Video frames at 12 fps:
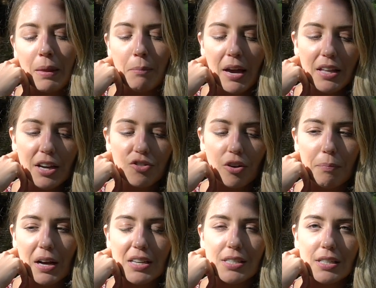Matt and I drove
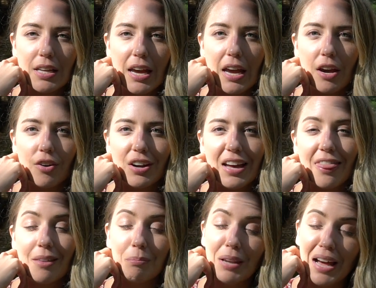past an area,
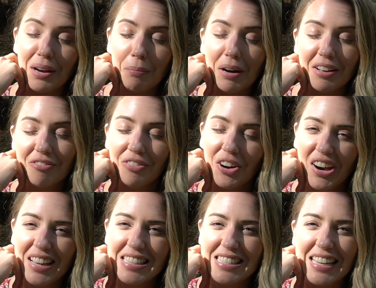the Blackbutt
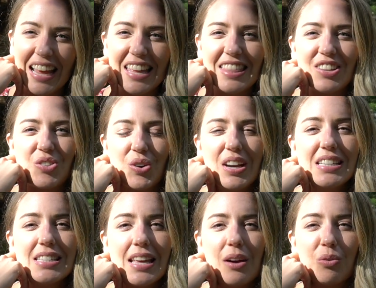Forest, and the
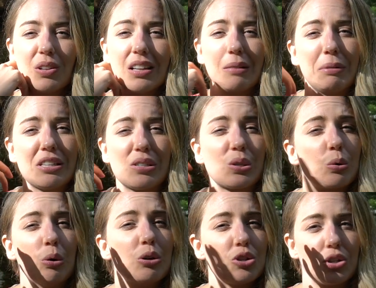trees there were a little bit
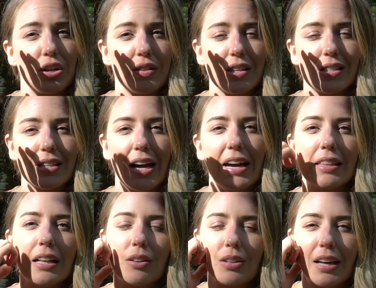scorched on the side.
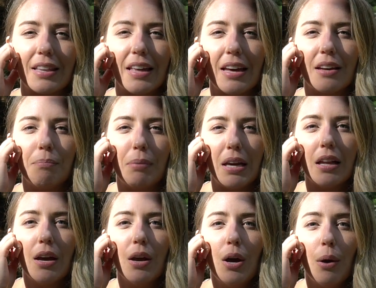They looked like they had been
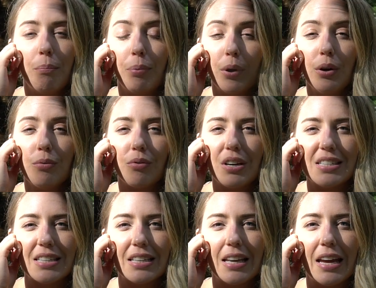burnt
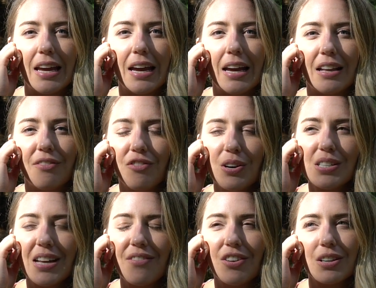recently, and at
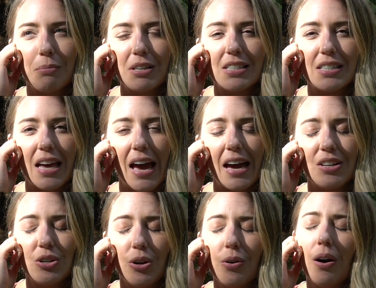first I felt a bit
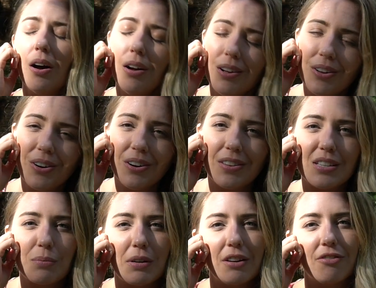sad, you know, oh no,
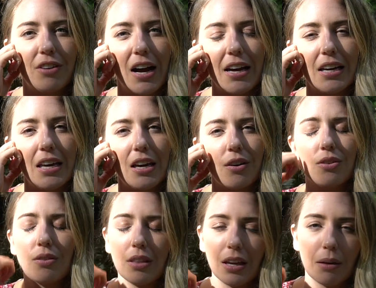there's been a fire here, and
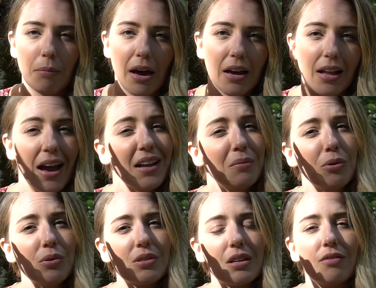you think about
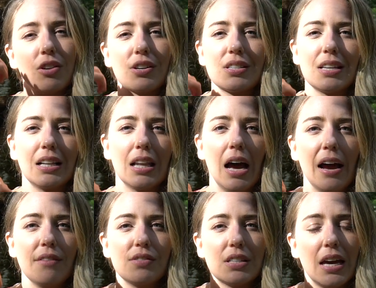animals that have lost their
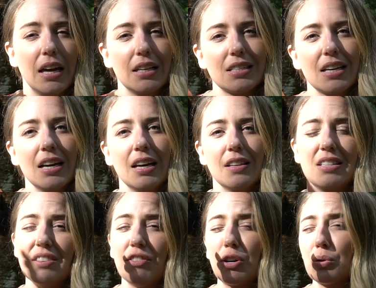lives and the
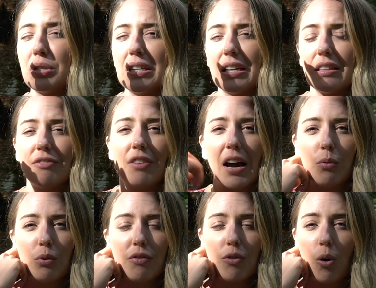difficulty that the fire
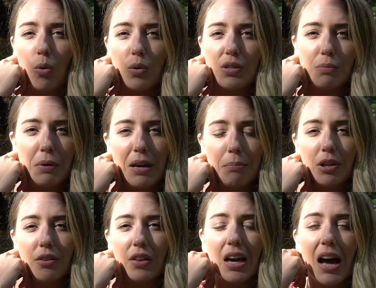would have caused people
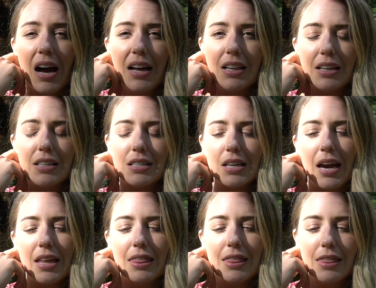on the island.
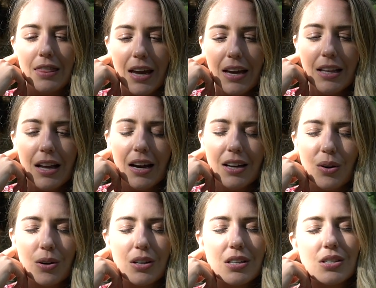And then I
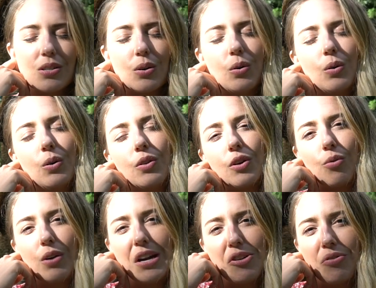noticed all the
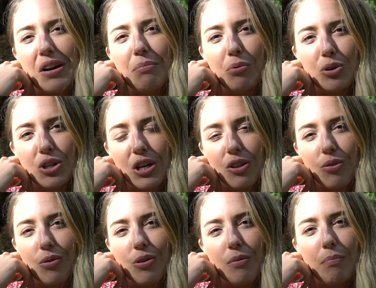greenery pushing
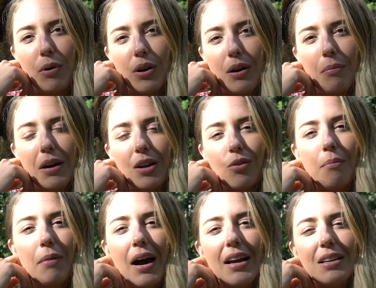through the bottom, and it
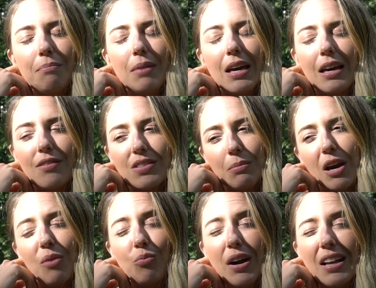reminded me of something
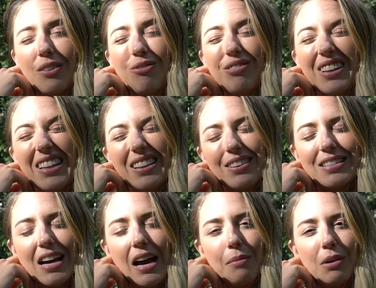I read a really long
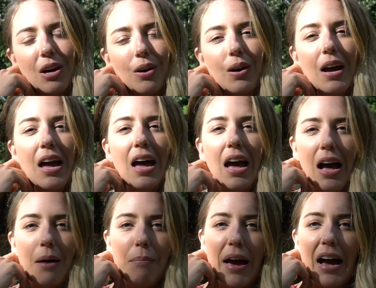time ago
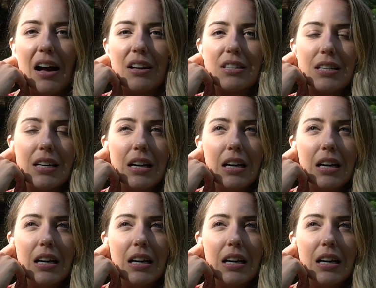about